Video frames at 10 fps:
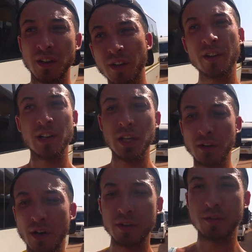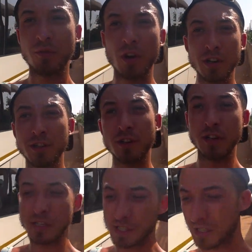currently around 40
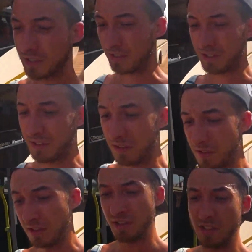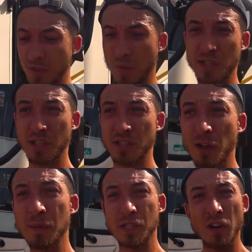degrees which is
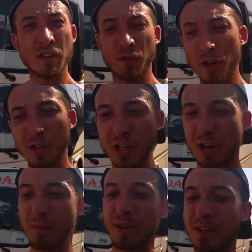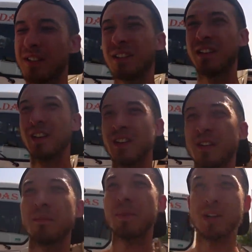absurd for a German,
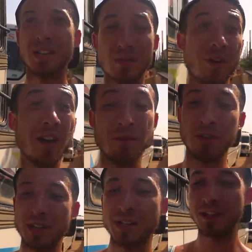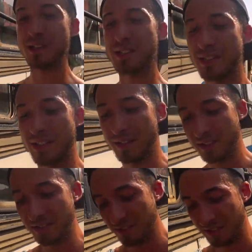but it's fine for Indians.
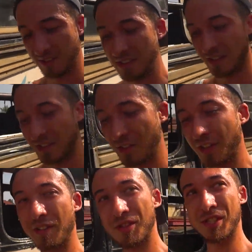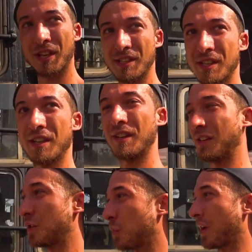You could even say it's a
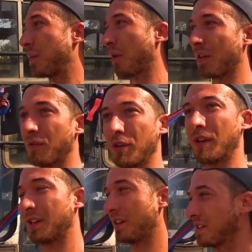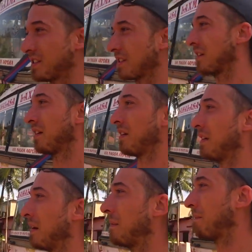spring weather for Indians.
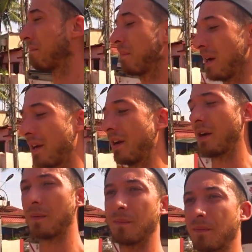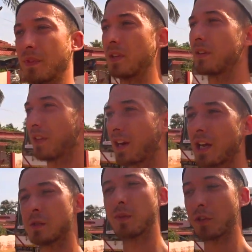But uh, that
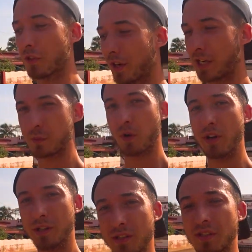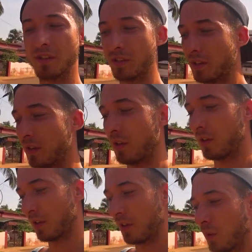gets me to the next point,
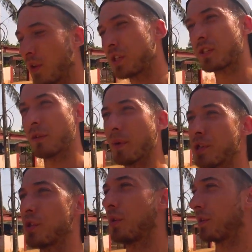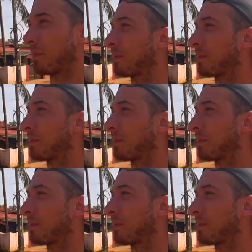which is the monsoon.